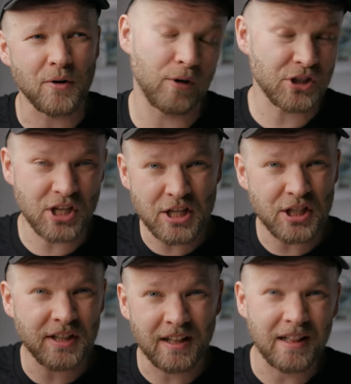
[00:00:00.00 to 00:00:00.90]
or
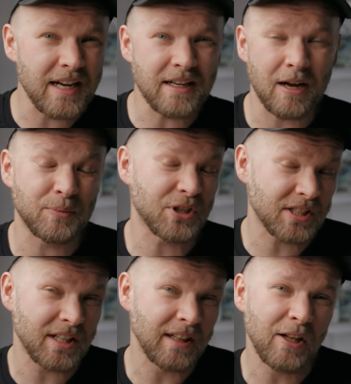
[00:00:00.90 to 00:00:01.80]
changing the light up
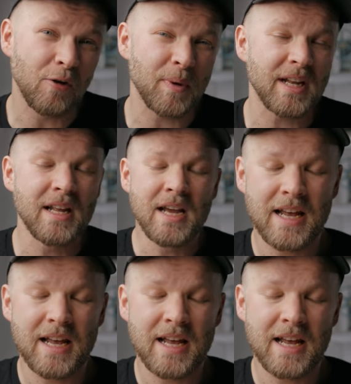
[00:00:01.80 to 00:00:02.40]
just a little bit